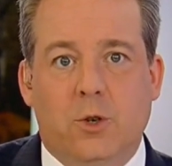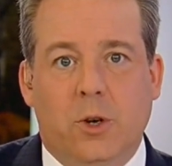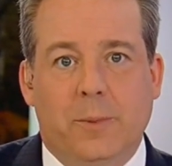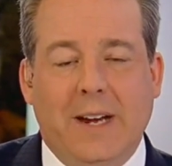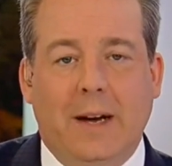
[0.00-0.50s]

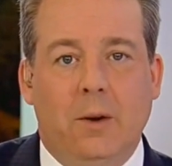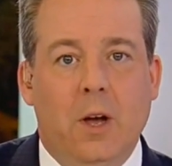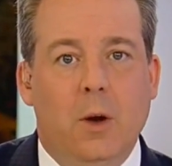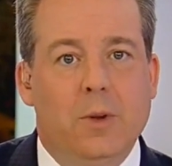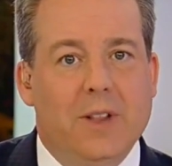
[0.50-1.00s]
Joining me now
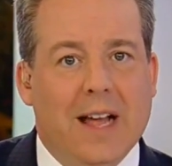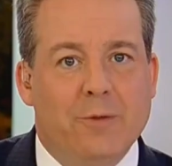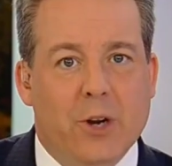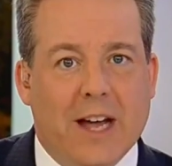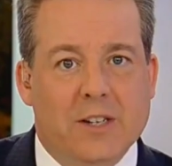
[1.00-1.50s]
with
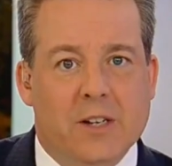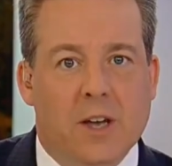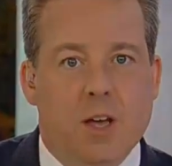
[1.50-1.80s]
live reaction,